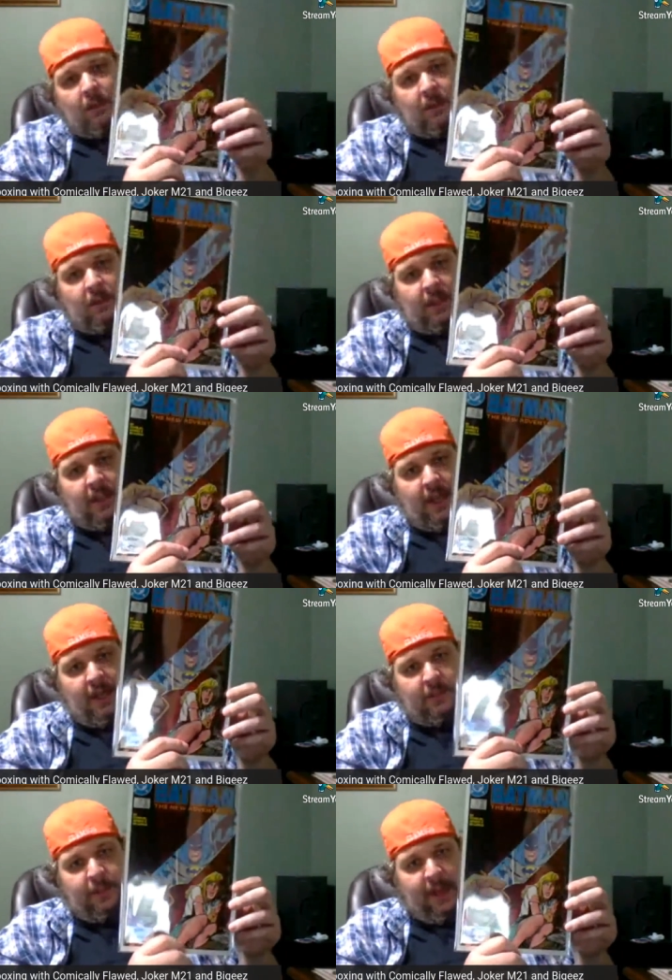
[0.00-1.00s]
The cat
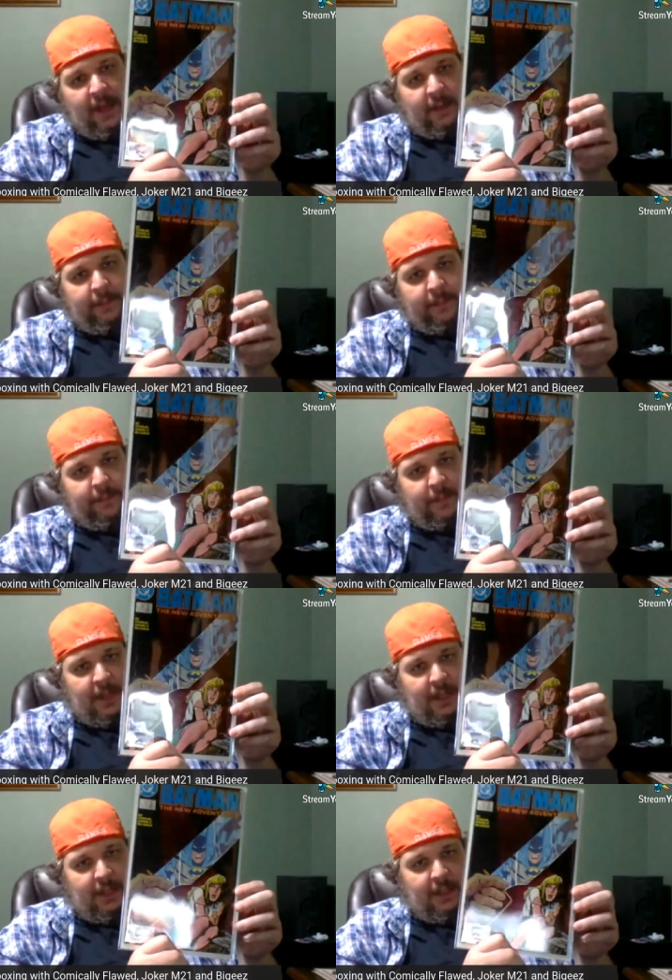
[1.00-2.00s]
is back.
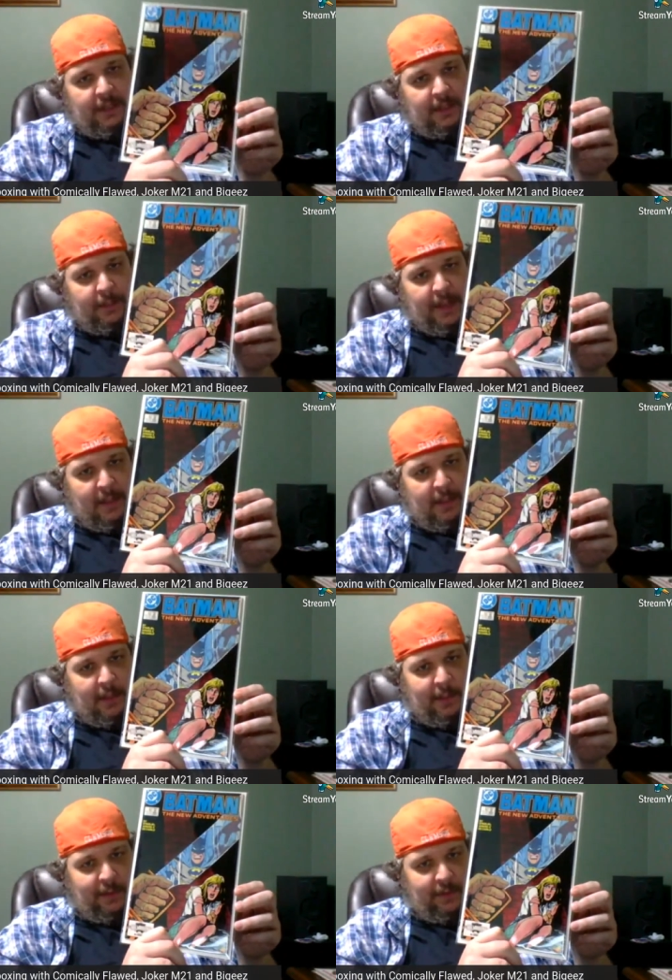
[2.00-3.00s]
Uh, another
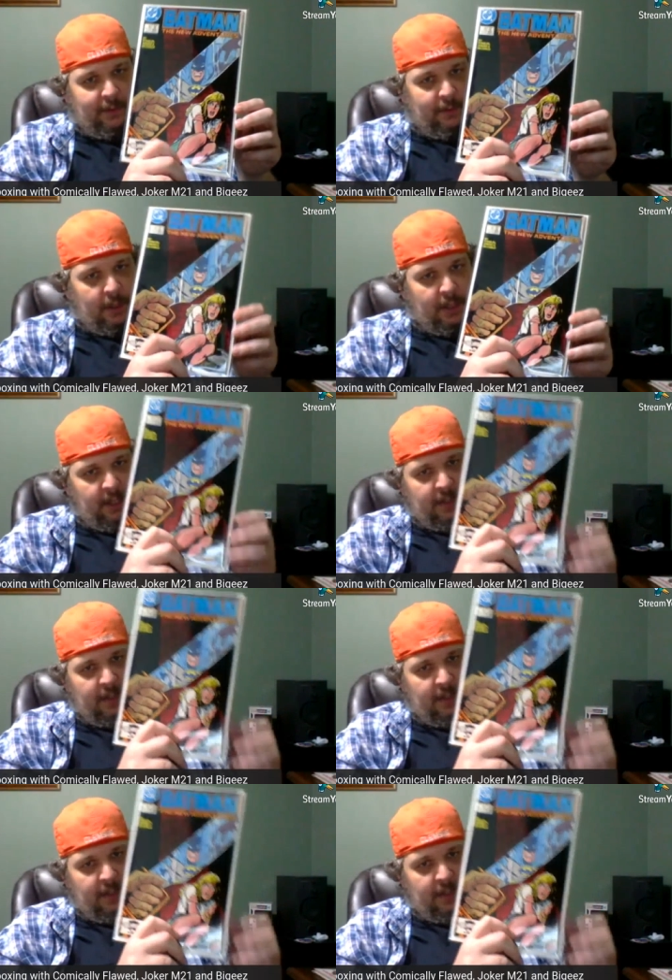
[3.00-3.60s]
Batman book for the run. It is.